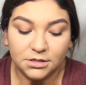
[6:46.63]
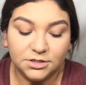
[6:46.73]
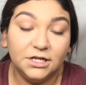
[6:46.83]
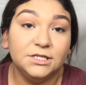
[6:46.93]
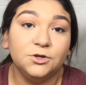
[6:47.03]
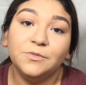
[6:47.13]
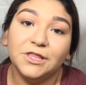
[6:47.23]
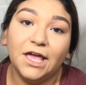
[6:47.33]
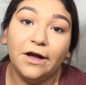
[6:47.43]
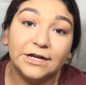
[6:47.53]
So that's
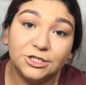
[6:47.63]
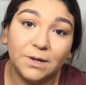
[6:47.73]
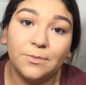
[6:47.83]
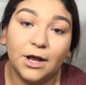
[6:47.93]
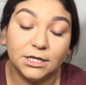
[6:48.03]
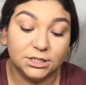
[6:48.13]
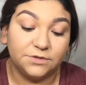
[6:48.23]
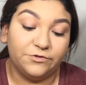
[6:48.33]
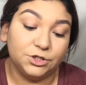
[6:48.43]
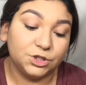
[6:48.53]
normally how I do my brows
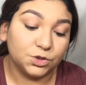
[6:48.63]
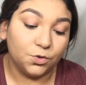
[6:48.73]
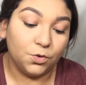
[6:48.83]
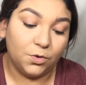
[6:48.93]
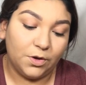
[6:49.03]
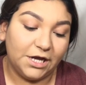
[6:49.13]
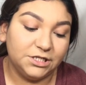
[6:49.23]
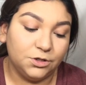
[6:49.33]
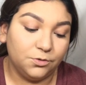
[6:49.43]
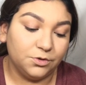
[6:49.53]
for school. I
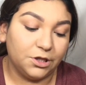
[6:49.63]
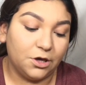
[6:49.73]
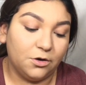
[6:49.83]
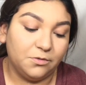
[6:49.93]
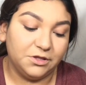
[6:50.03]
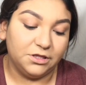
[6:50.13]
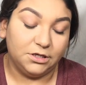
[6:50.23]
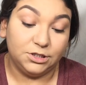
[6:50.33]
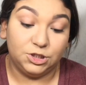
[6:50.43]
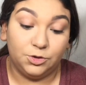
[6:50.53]
don't really go with
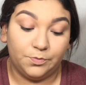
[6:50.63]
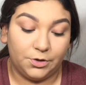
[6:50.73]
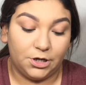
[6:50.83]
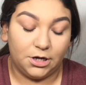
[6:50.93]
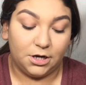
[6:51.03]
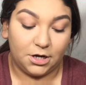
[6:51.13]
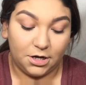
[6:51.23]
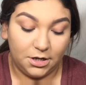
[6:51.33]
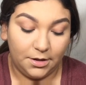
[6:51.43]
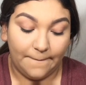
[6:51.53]
a super
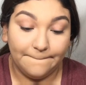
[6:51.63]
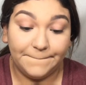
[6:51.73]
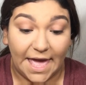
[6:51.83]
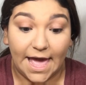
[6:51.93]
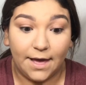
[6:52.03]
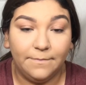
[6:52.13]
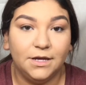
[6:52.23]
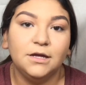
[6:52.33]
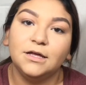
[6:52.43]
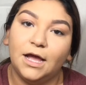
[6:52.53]

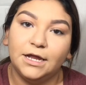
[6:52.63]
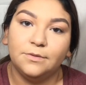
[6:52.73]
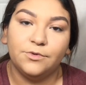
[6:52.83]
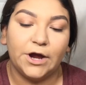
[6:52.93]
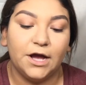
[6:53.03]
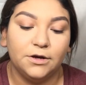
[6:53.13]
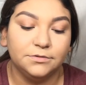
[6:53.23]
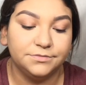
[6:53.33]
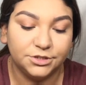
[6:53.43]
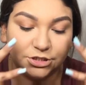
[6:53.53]
bam kind of
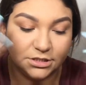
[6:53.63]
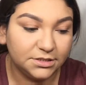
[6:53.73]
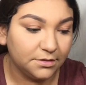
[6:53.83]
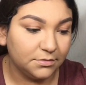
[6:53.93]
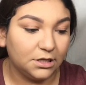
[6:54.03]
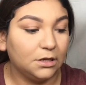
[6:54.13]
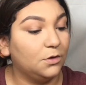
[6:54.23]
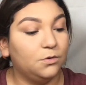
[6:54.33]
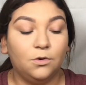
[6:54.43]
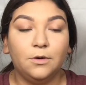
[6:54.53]
brow. It's just
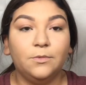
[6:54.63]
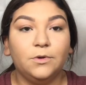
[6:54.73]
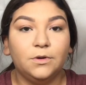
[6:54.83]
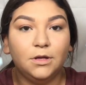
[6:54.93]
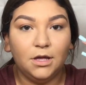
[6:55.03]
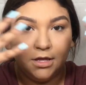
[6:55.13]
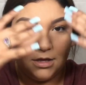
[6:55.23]
something normal.